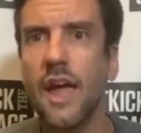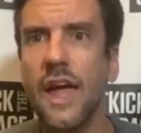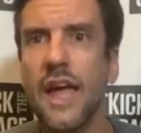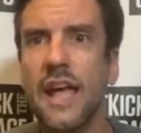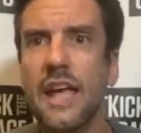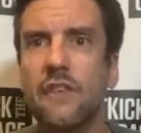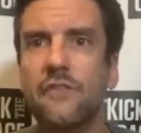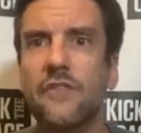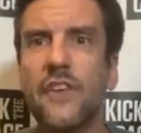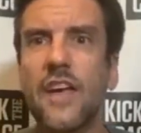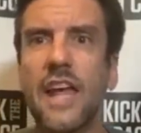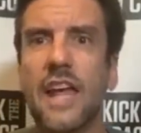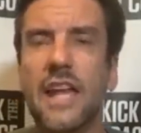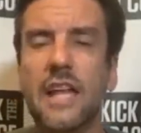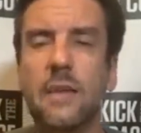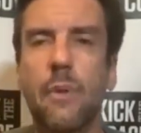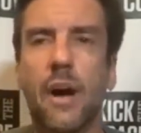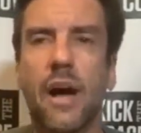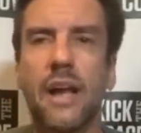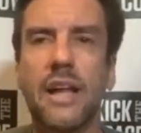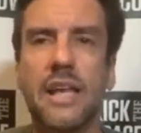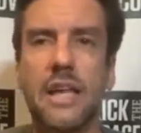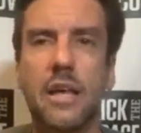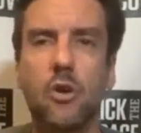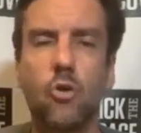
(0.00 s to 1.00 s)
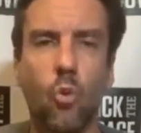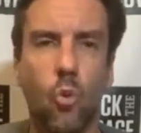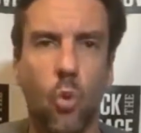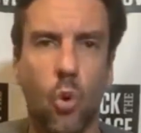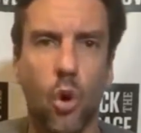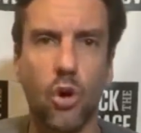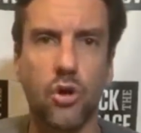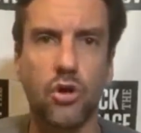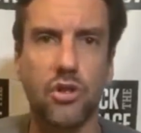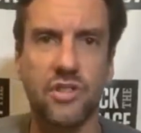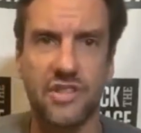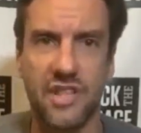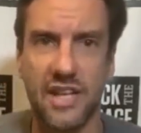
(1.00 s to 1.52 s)
If anybody who
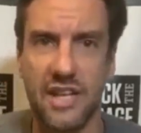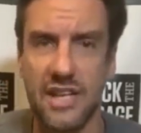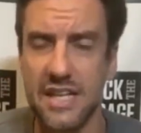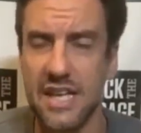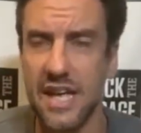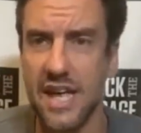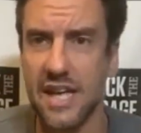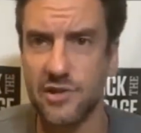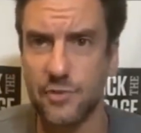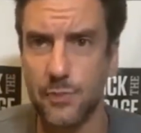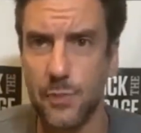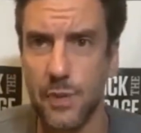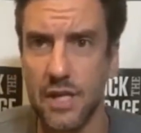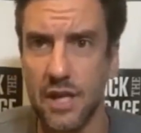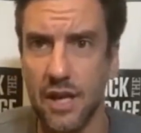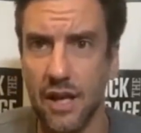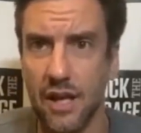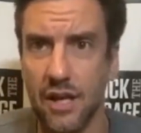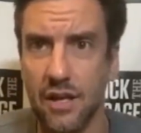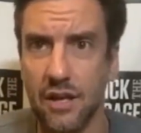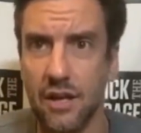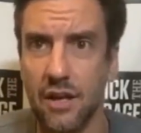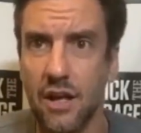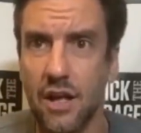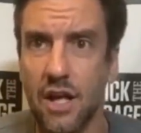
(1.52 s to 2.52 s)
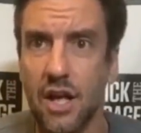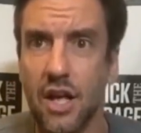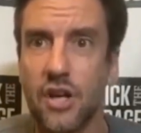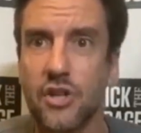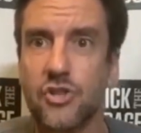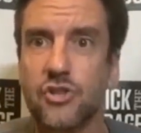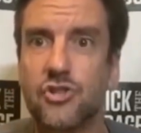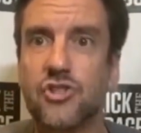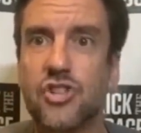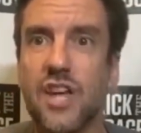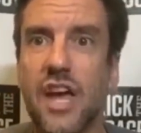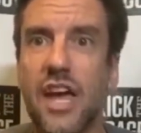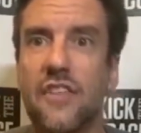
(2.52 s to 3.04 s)
works at E S P N
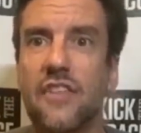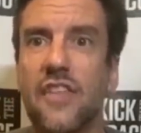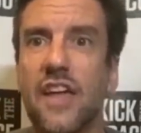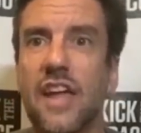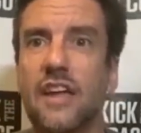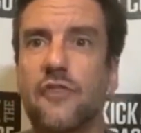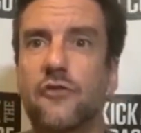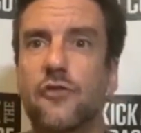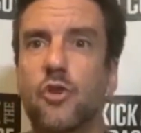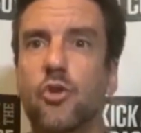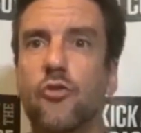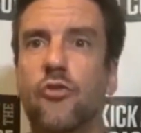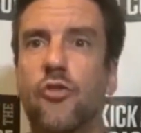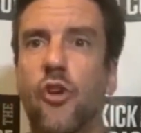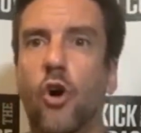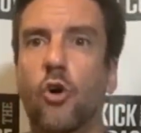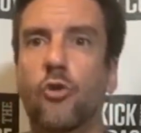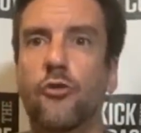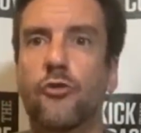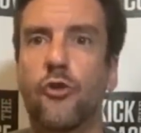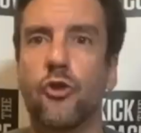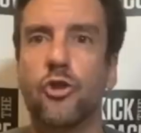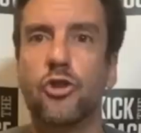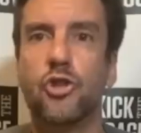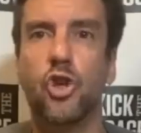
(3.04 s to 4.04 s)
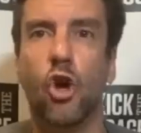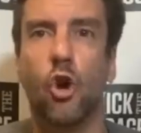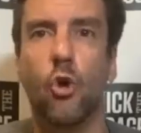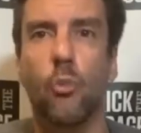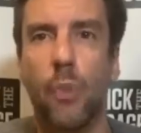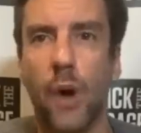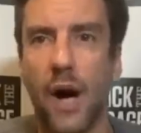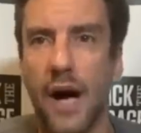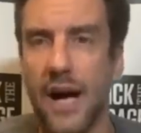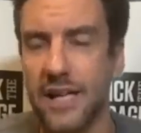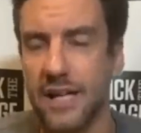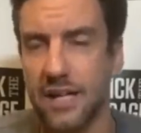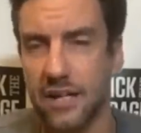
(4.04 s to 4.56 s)
said that if you vote for Joe
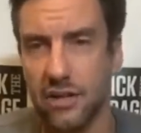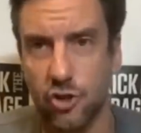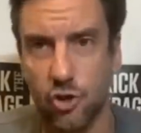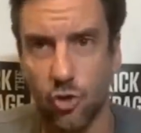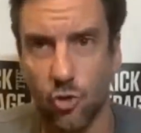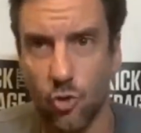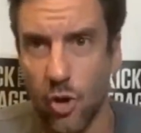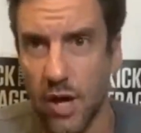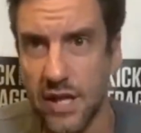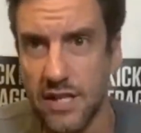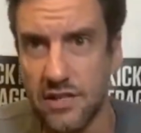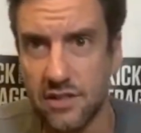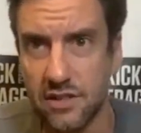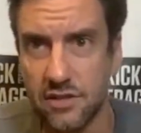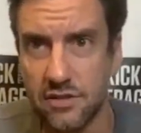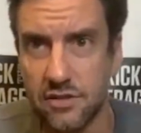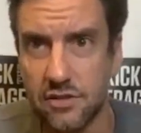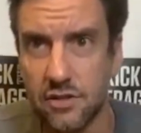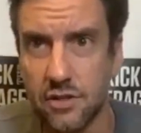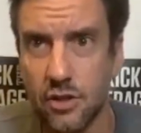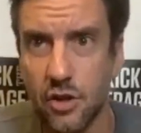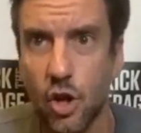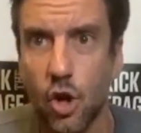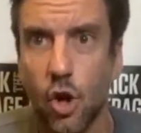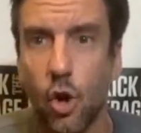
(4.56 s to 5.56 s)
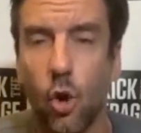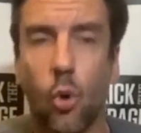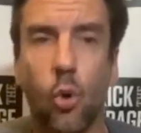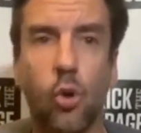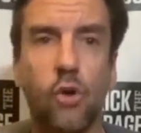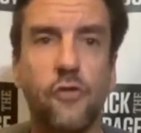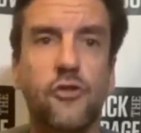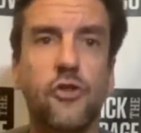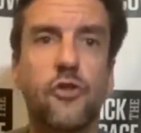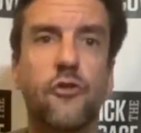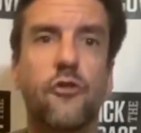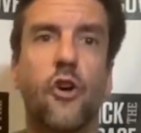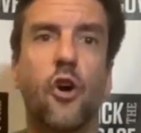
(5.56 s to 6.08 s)
Biden, you're racist, or
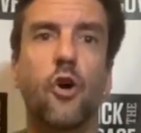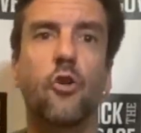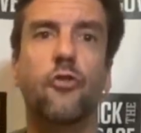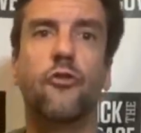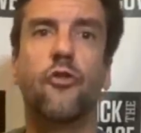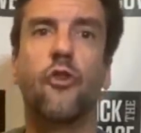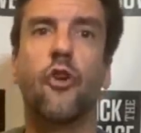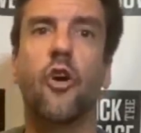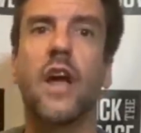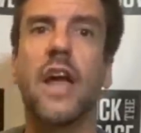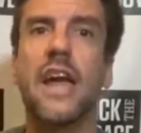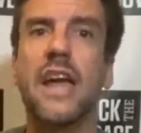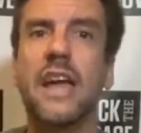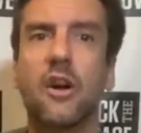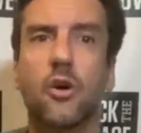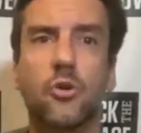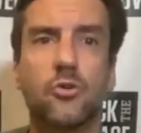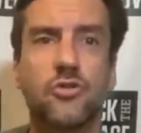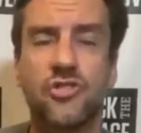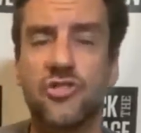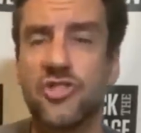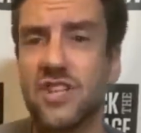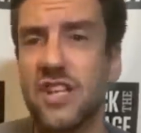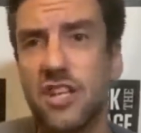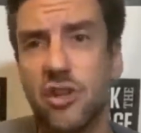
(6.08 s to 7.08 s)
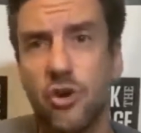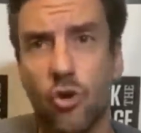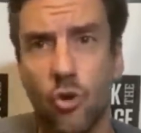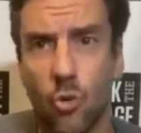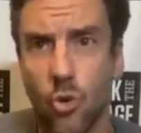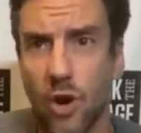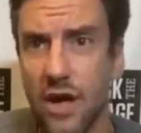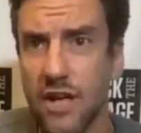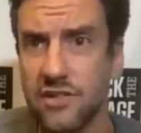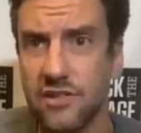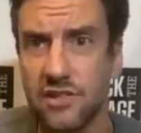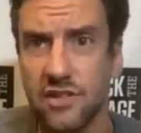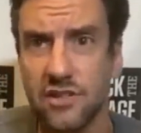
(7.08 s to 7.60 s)
if you vote for A O C, you're
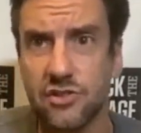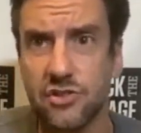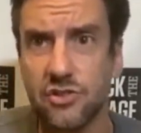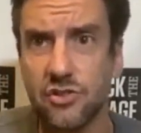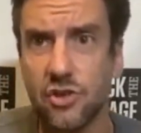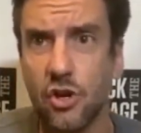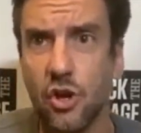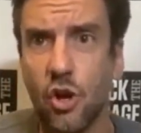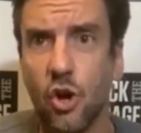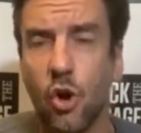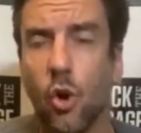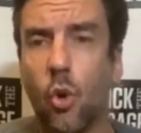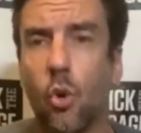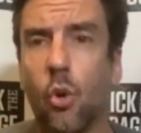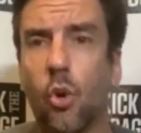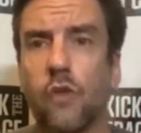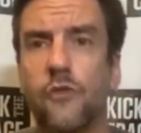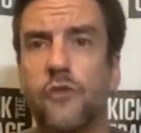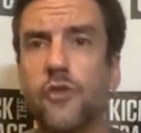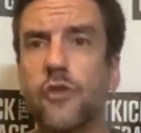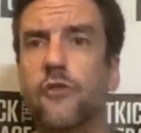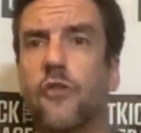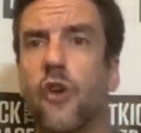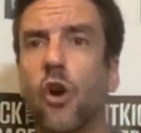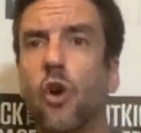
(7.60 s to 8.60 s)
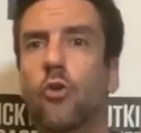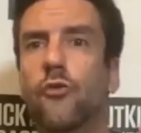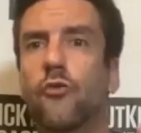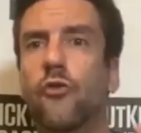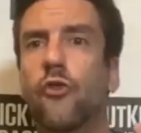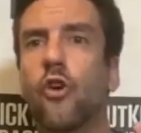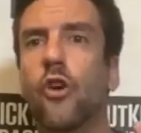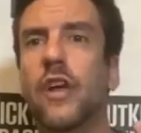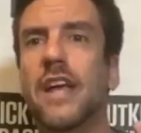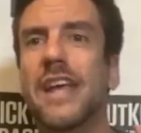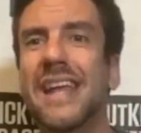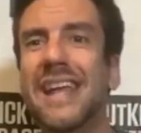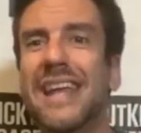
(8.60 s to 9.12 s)
racist, or if you vote
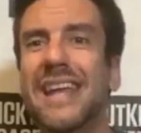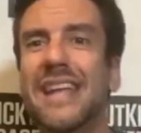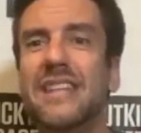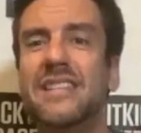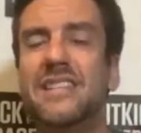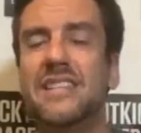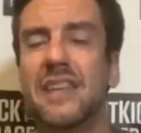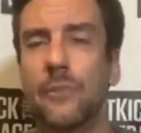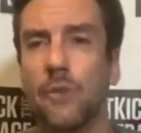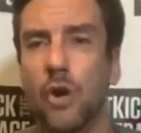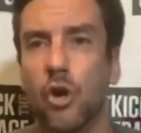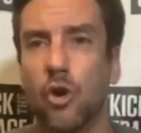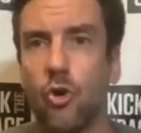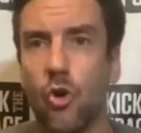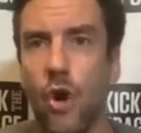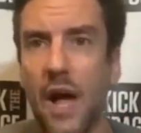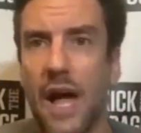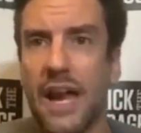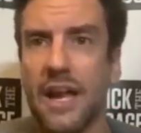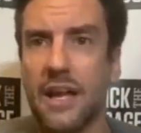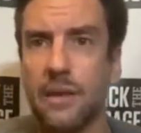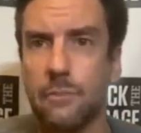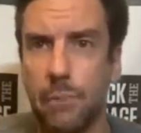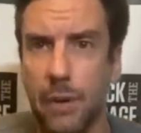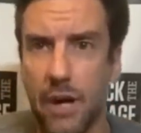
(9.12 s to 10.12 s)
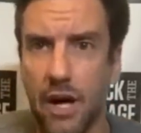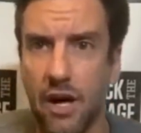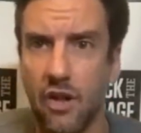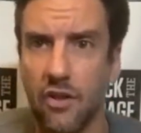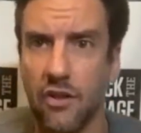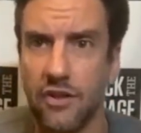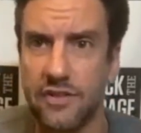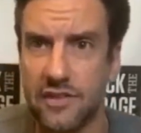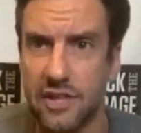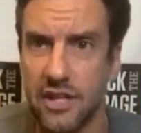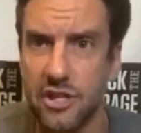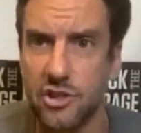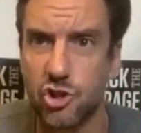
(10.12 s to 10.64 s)
for any Democratic
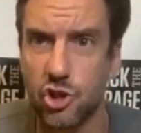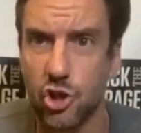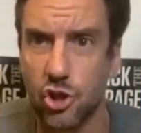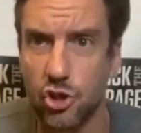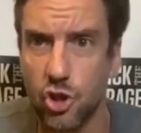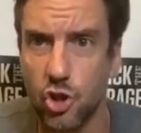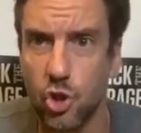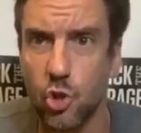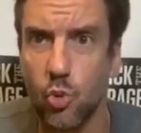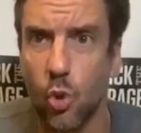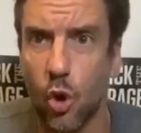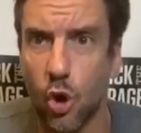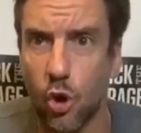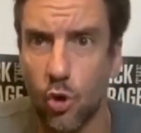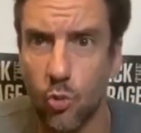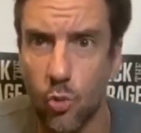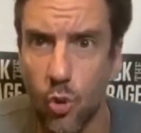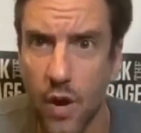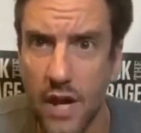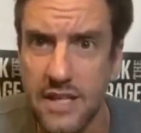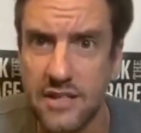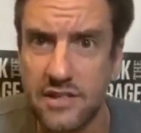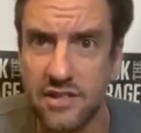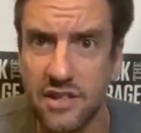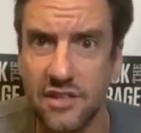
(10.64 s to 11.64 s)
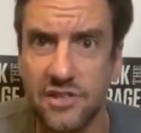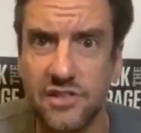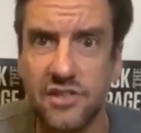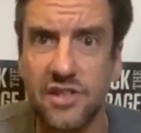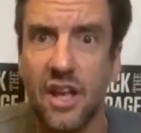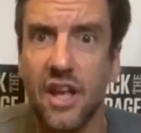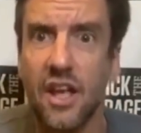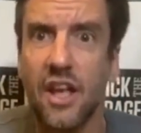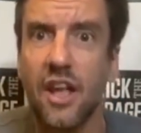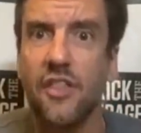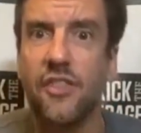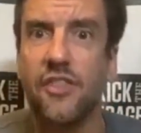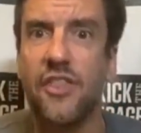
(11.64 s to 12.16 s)
politician, you are racist,
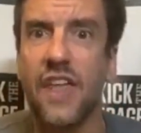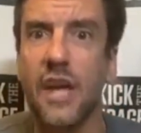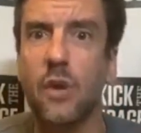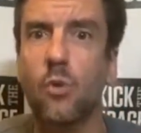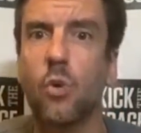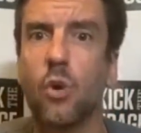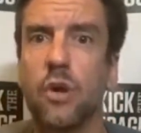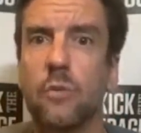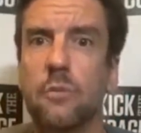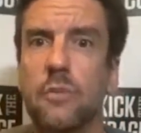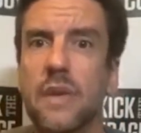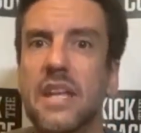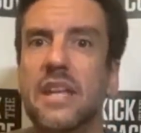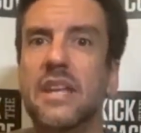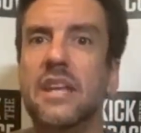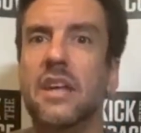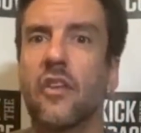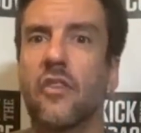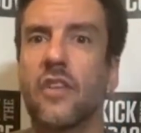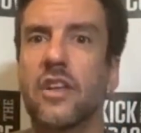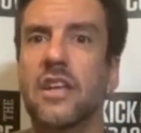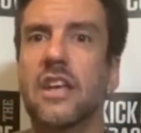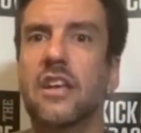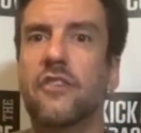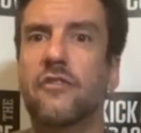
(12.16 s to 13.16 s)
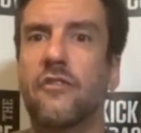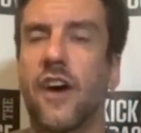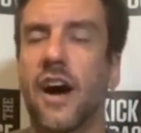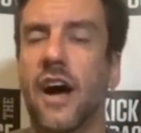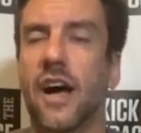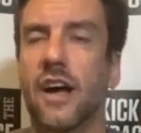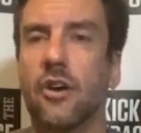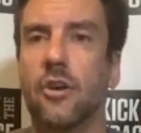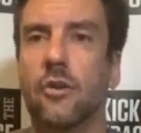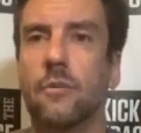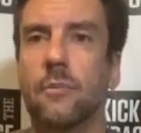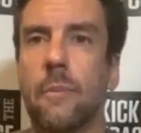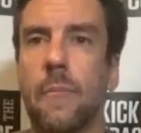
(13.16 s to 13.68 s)
they would immediately get
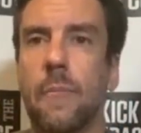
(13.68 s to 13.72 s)
fired.